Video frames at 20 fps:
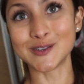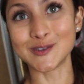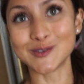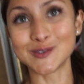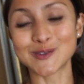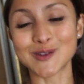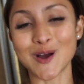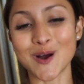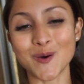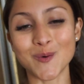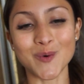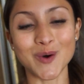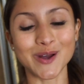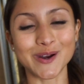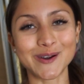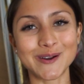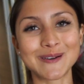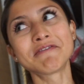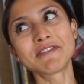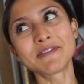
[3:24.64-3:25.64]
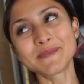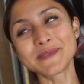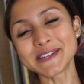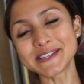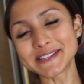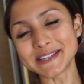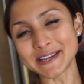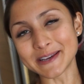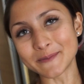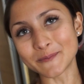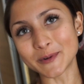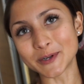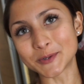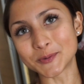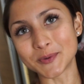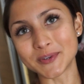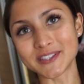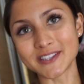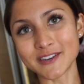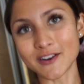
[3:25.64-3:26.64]
used hot water from the sink,
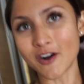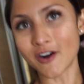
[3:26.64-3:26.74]
which wasn't